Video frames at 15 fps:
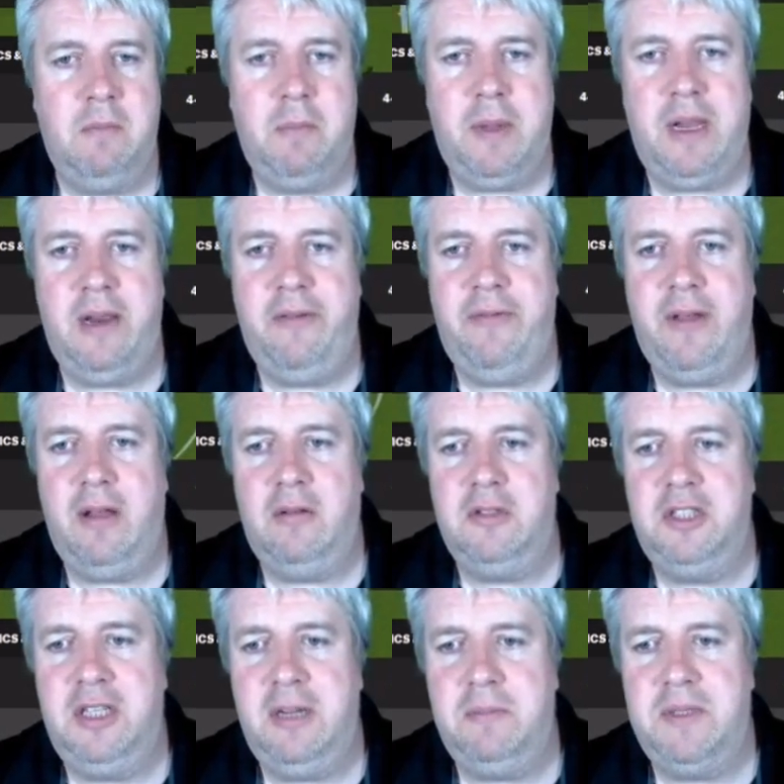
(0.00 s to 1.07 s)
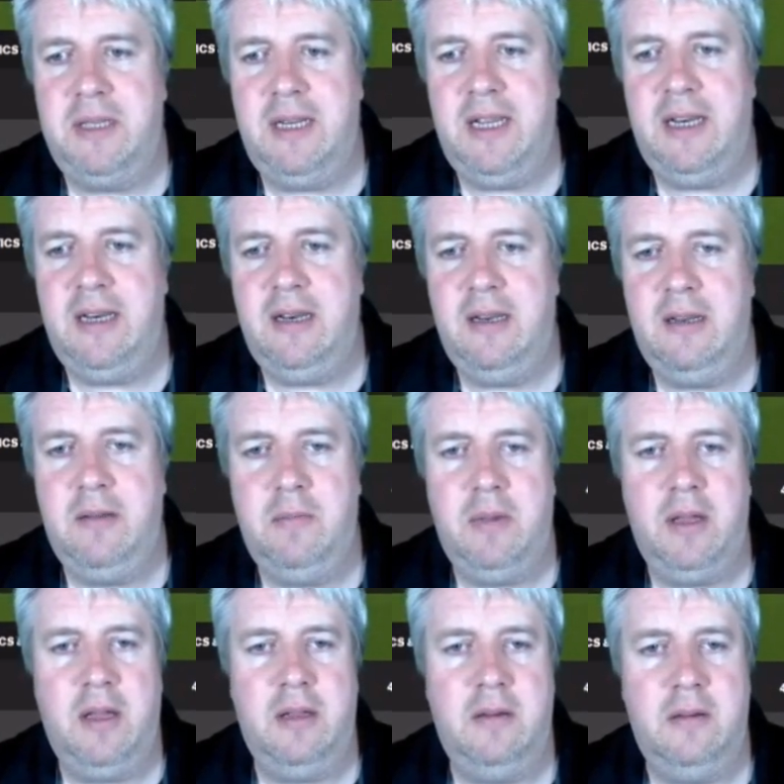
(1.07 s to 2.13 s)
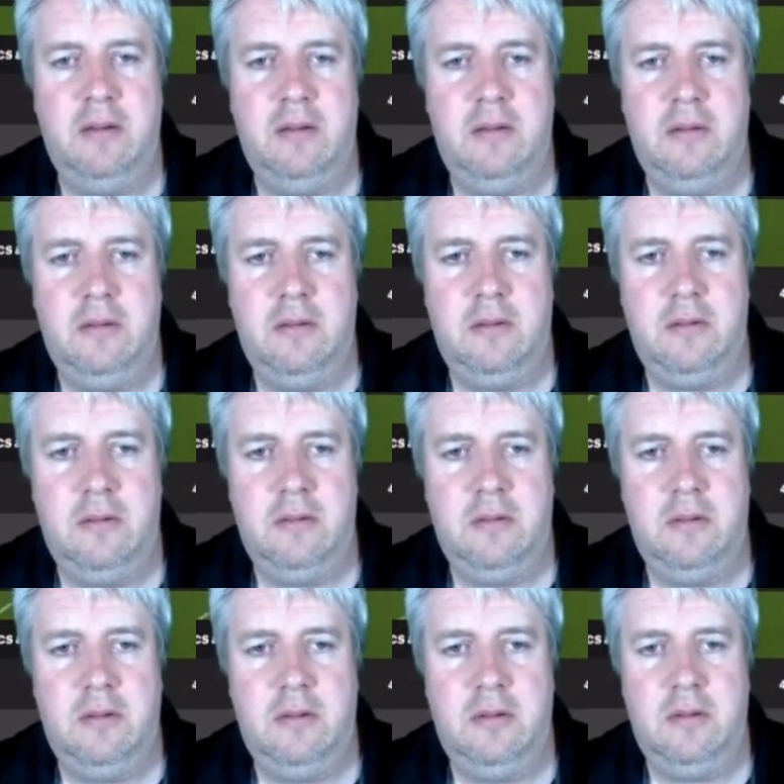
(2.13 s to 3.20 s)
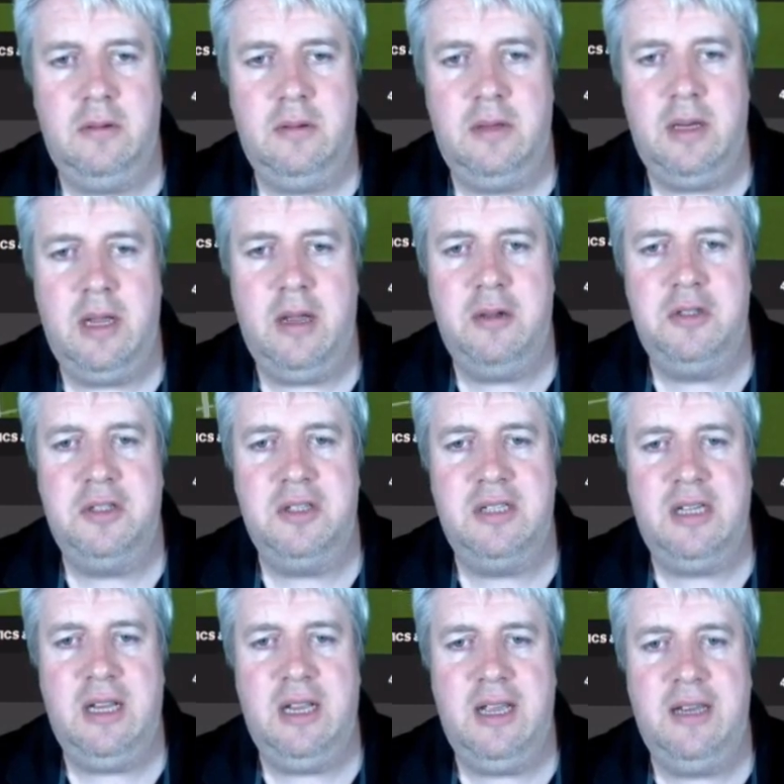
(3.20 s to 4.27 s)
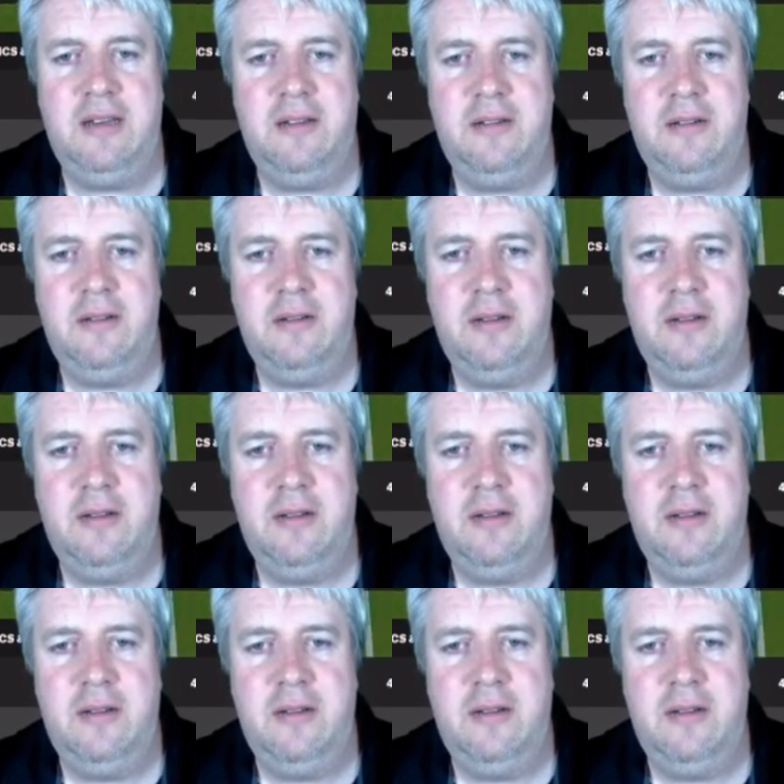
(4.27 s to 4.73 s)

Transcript: Bielefeld chips it in, but no, it's just cleared.